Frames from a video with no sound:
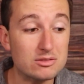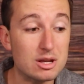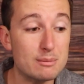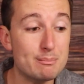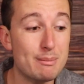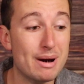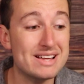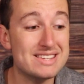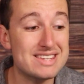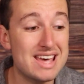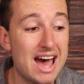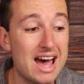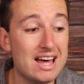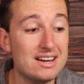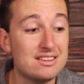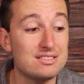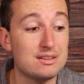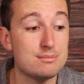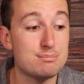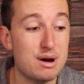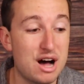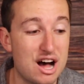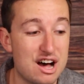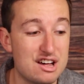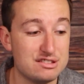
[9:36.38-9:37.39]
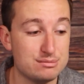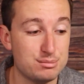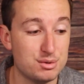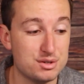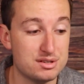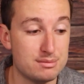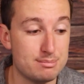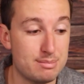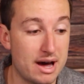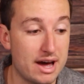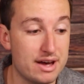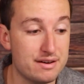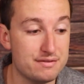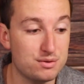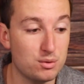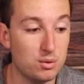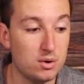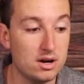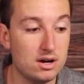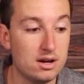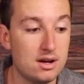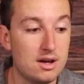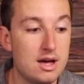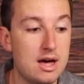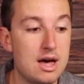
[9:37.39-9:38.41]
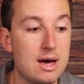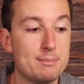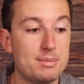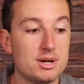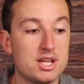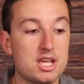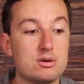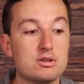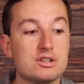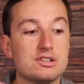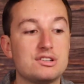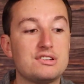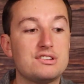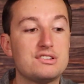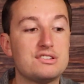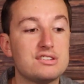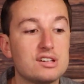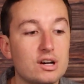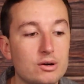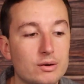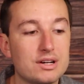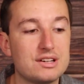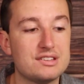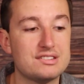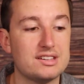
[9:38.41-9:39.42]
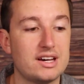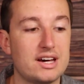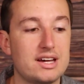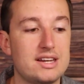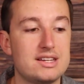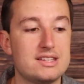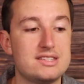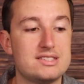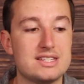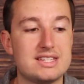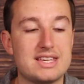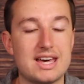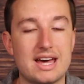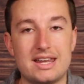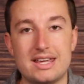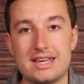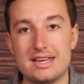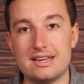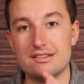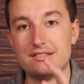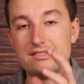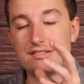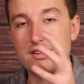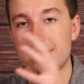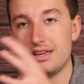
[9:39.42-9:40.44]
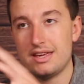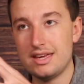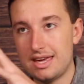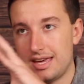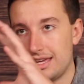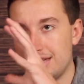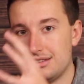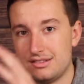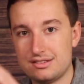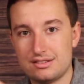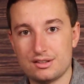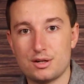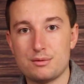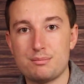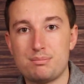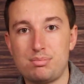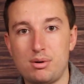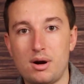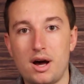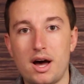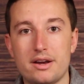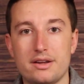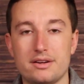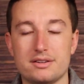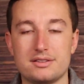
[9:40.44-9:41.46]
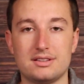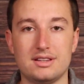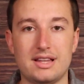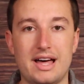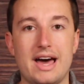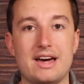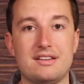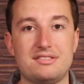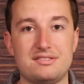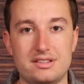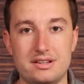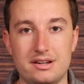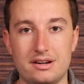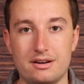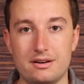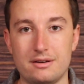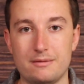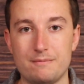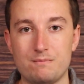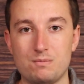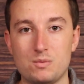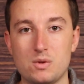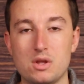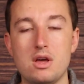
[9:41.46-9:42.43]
my dad is impossible to buy for, but he was so excited to get his insert product last year.